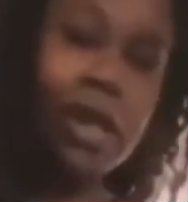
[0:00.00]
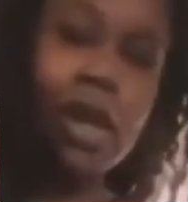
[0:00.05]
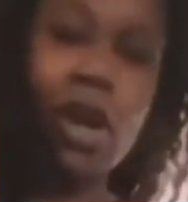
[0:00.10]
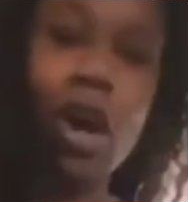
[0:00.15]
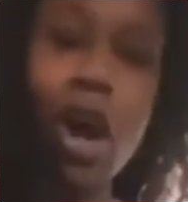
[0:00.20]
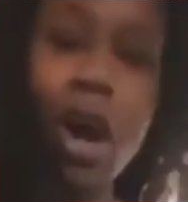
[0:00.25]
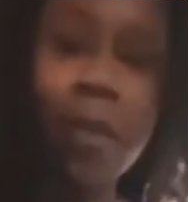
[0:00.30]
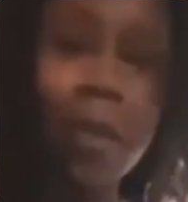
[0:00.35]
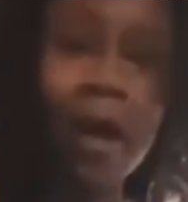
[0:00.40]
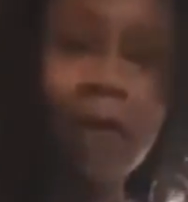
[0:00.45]

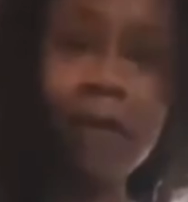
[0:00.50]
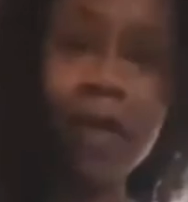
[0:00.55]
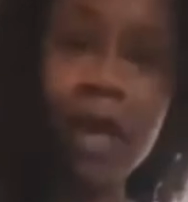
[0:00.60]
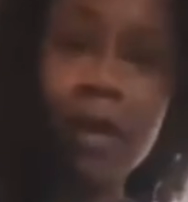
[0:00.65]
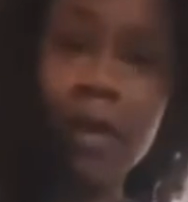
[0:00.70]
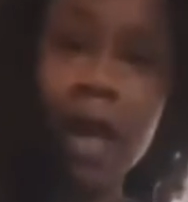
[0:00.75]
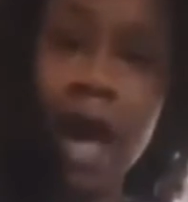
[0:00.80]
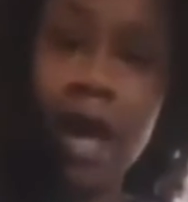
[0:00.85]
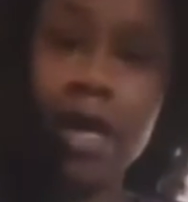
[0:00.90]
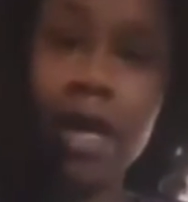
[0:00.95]
call my
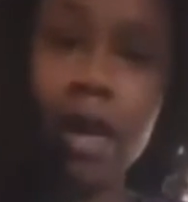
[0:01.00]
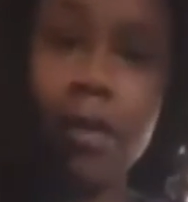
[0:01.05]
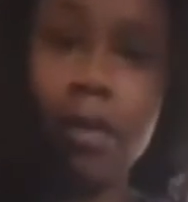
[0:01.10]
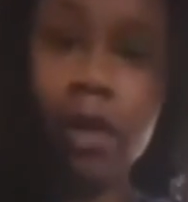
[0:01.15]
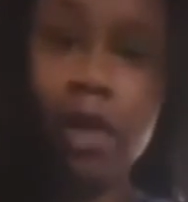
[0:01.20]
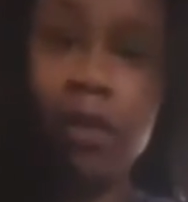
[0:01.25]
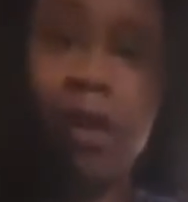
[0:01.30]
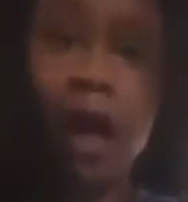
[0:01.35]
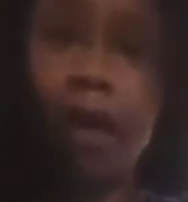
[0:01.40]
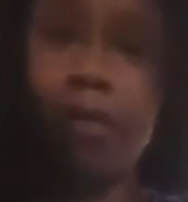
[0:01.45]
family. I can't
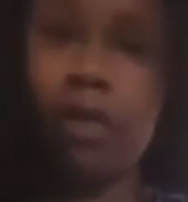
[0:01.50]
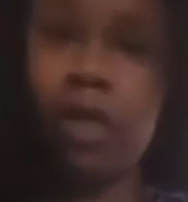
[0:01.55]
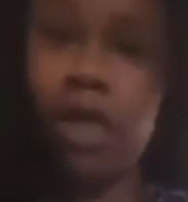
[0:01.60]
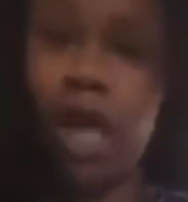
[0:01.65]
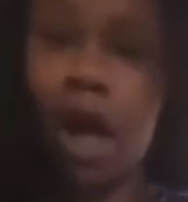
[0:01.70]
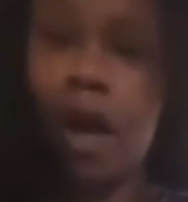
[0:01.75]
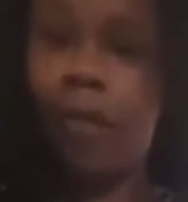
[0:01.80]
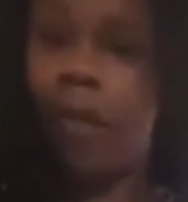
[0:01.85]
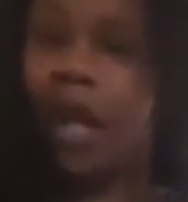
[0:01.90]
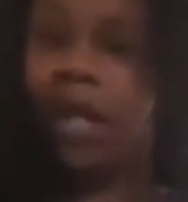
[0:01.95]
believe I'm just.
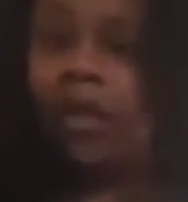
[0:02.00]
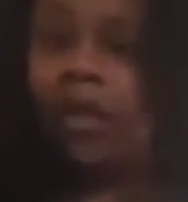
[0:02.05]
I'm about to